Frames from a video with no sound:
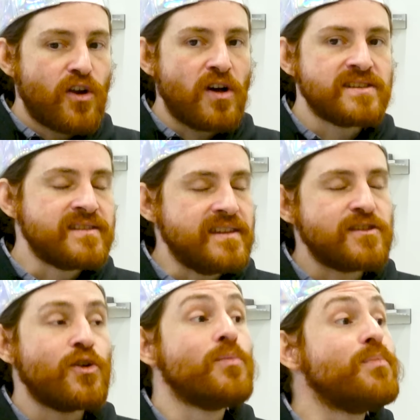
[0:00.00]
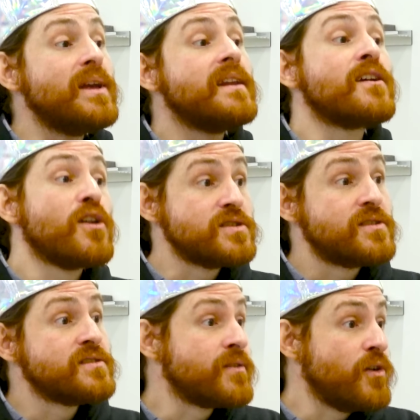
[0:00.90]
causes these competing
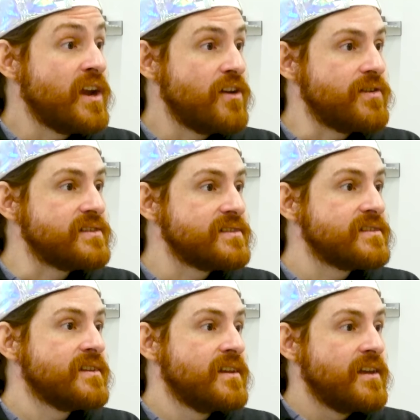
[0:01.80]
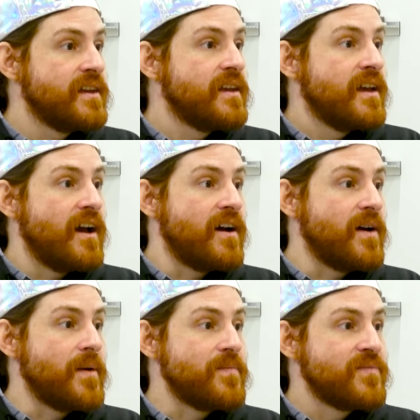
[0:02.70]
clusters of coherence.
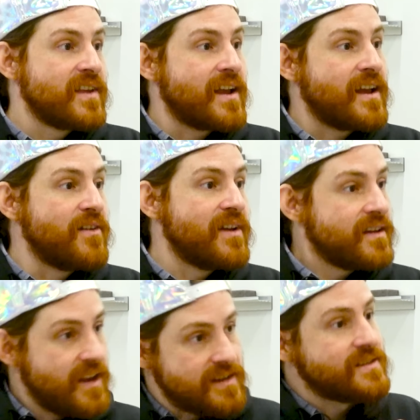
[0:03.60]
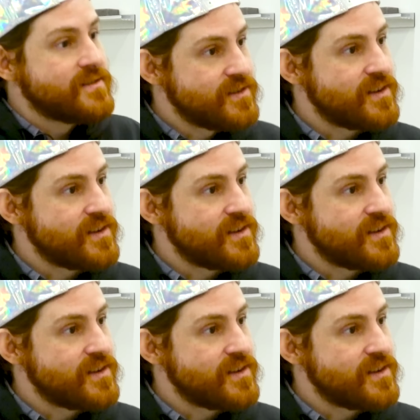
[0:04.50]
Kind of like, yes.